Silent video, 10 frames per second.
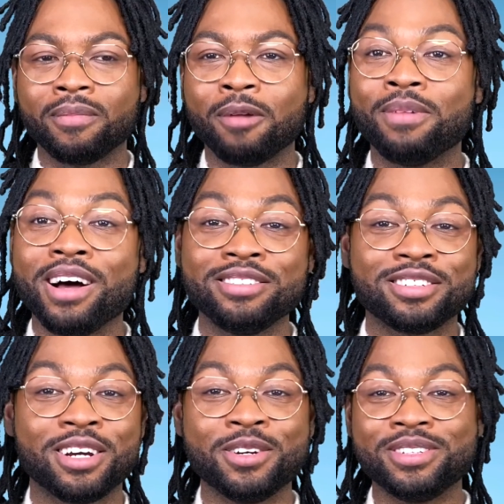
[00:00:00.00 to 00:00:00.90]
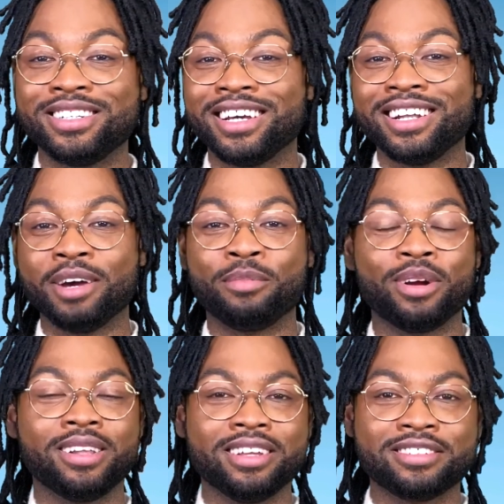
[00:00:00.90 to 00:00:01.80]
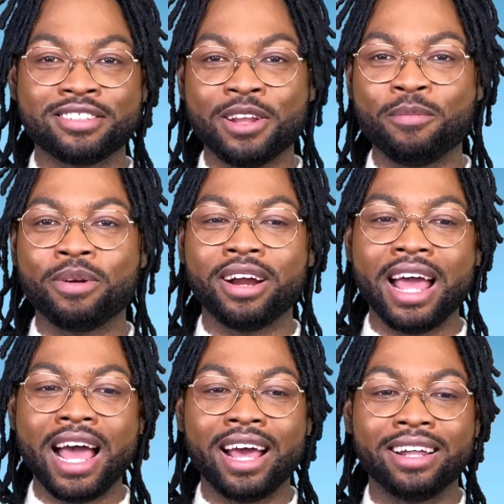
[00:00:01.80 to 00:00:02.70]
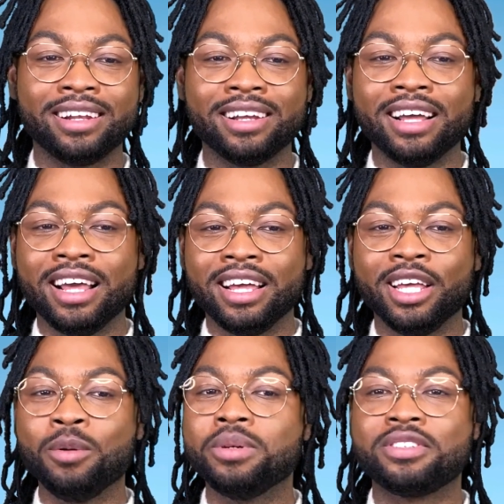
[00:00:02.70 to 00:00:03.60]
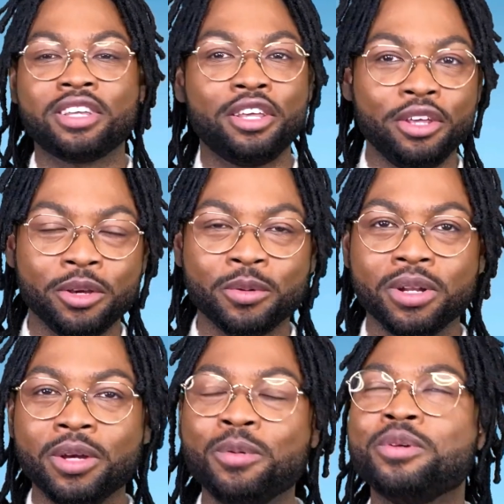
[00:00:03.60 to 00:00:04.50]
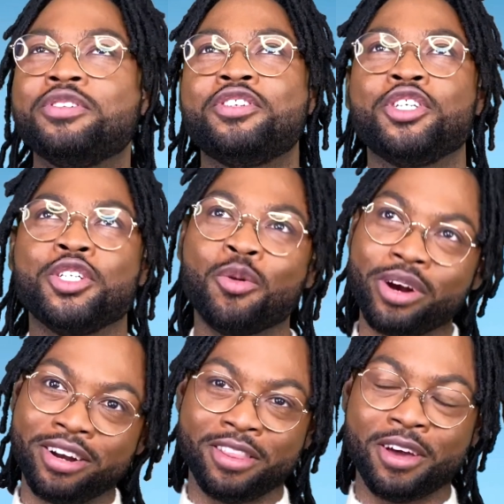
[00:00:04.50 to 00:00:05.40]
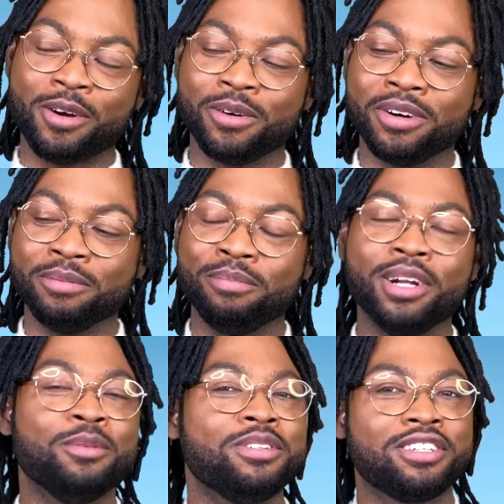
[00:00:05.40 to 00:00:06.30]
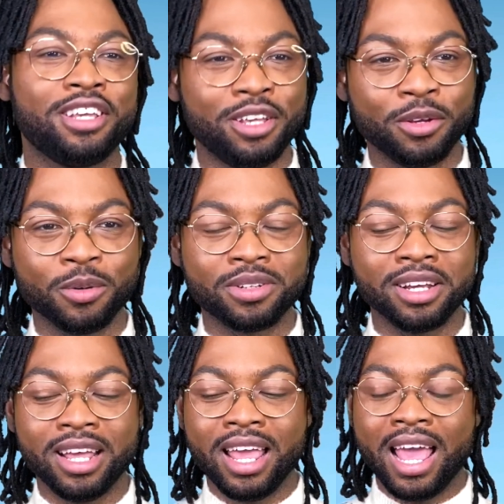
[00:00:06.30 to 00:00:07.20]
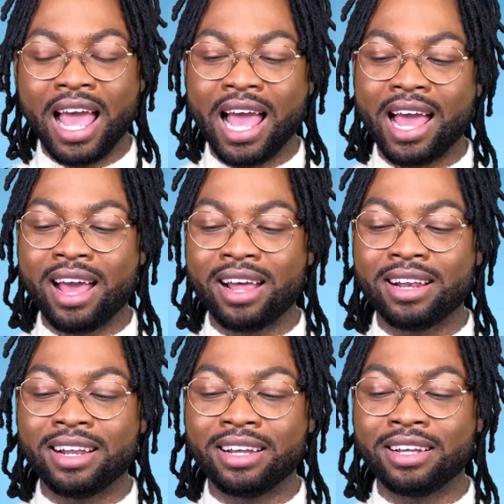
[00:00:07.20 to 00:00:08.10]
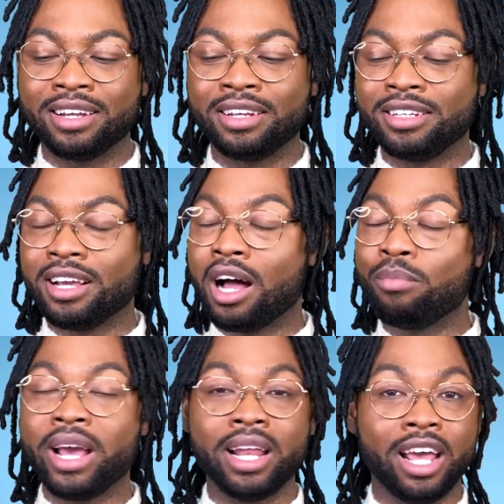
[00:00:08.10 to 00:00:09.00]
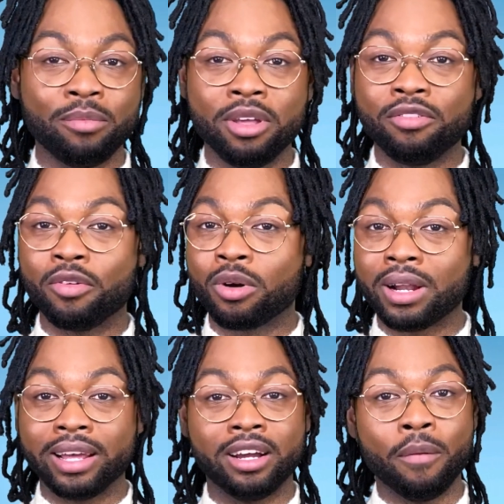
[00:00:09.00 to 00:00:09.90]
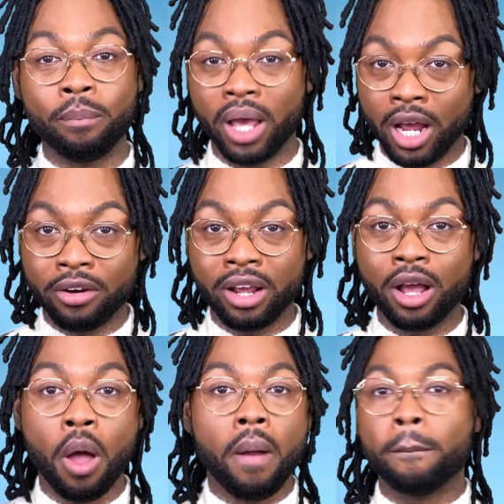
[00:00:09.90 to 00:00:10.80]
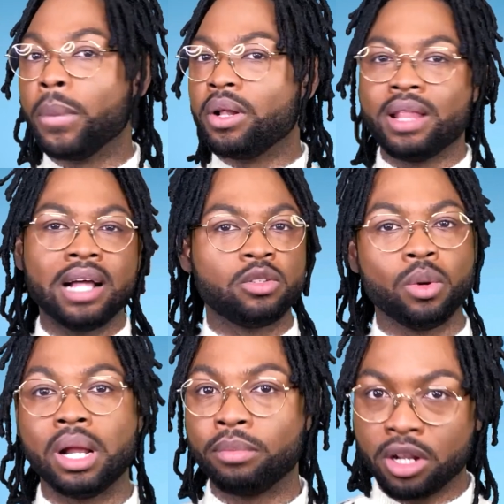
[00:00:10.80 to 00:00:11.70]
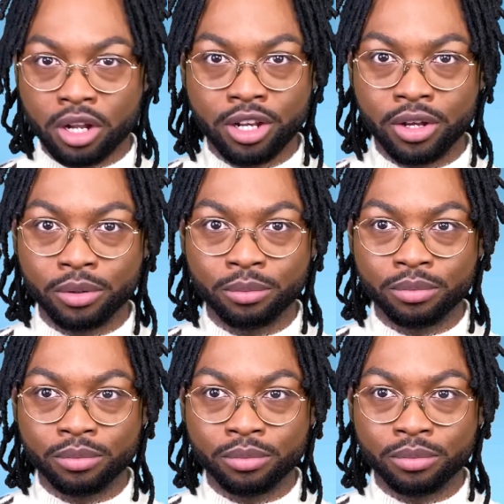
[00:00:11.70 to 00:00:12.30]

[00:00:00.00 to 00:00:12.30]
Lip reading: Bosco did a burlesque number and it was cute. It was short though, but it was cute. And y'all might hate me for like comparing, but that's what I'm gonna do.